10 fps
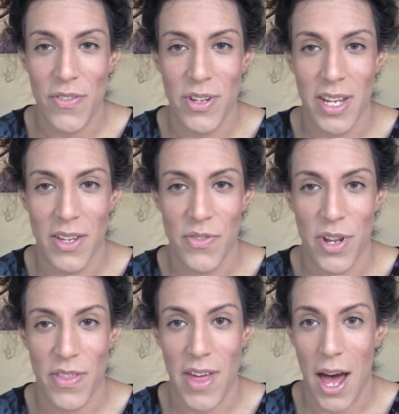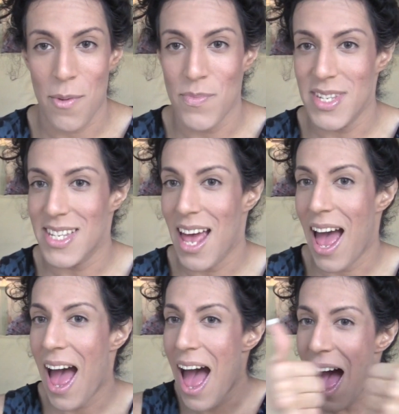If you did, give this video a thumbs
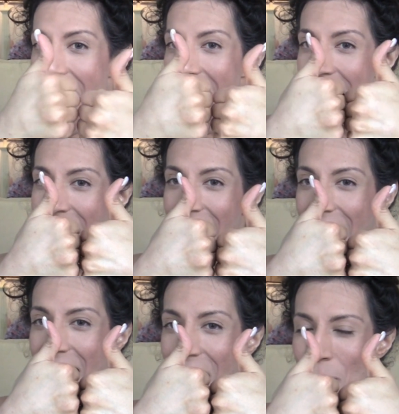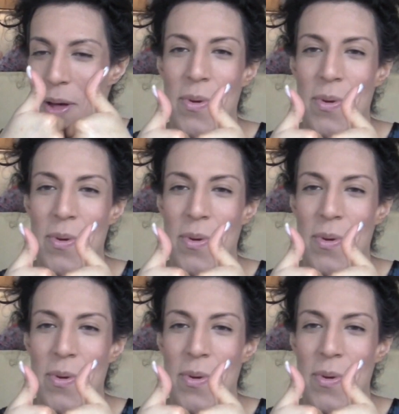up.